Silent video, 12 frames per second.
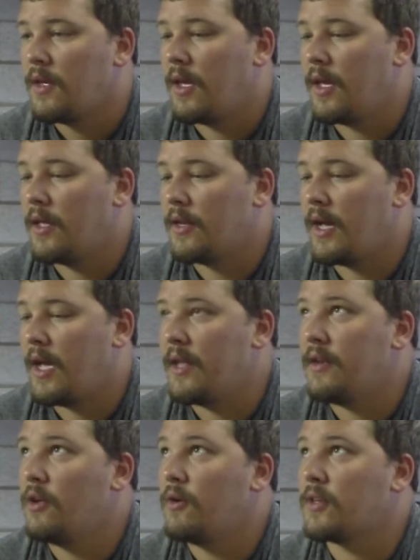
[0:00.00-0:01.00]
and I had
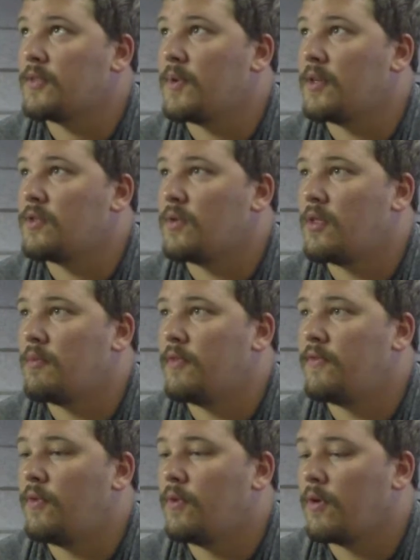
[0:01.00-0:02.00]
no experience with them
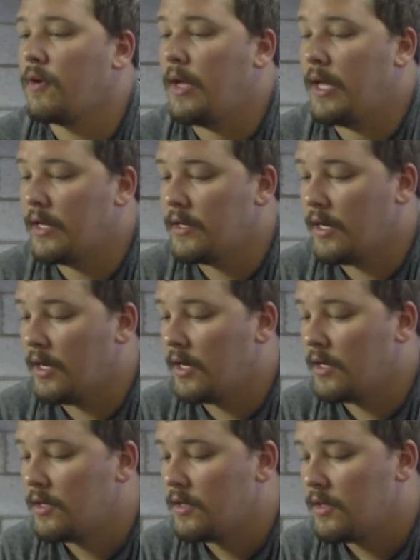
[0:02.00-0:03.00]
before, and
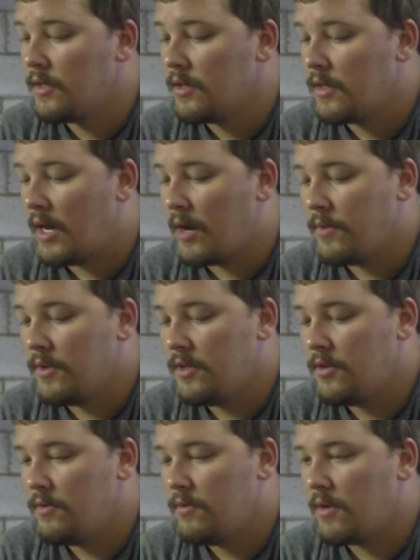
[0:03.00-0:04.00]
I really
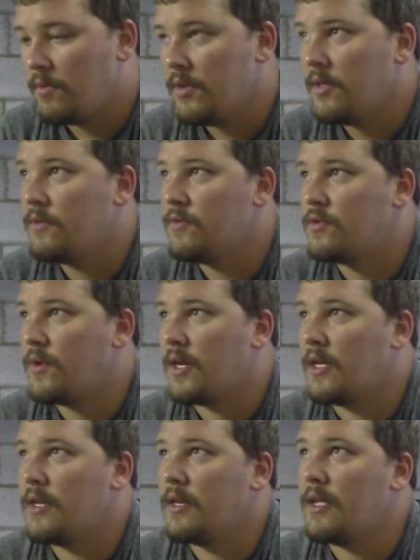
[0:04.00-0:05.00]
do enjoy
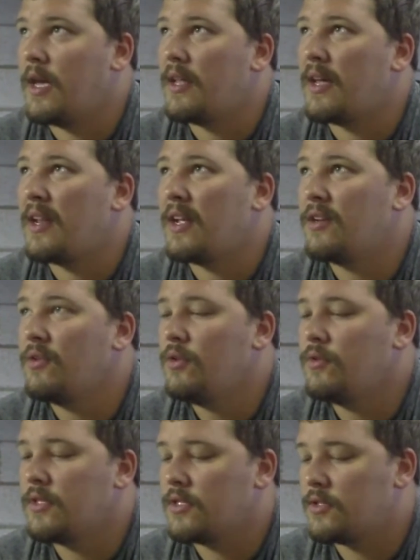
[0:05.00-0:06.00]
it. And I don't
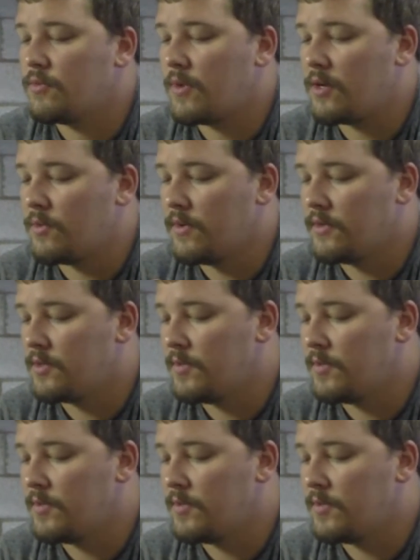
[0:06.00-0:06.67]
use this rod and reel so